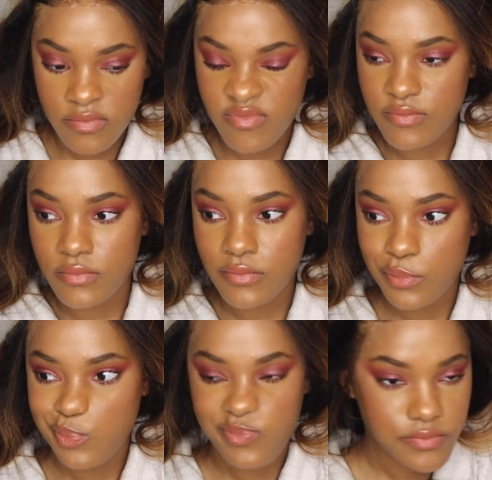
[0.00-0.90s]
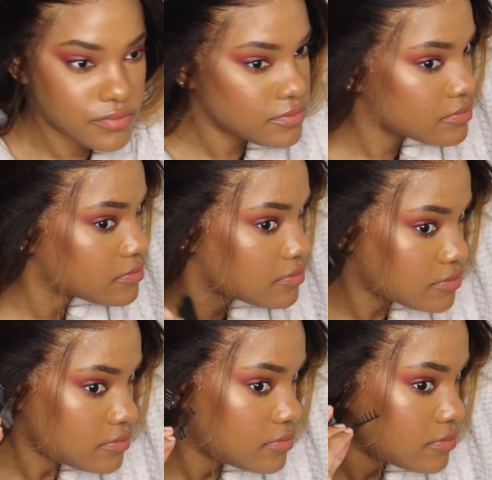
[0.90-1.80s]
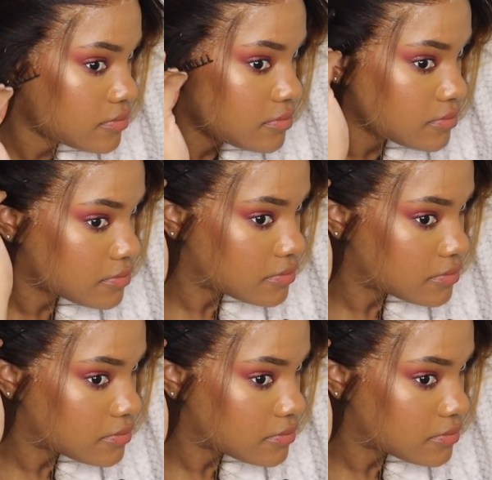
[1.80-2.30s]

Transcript: not in the middle i hate y'all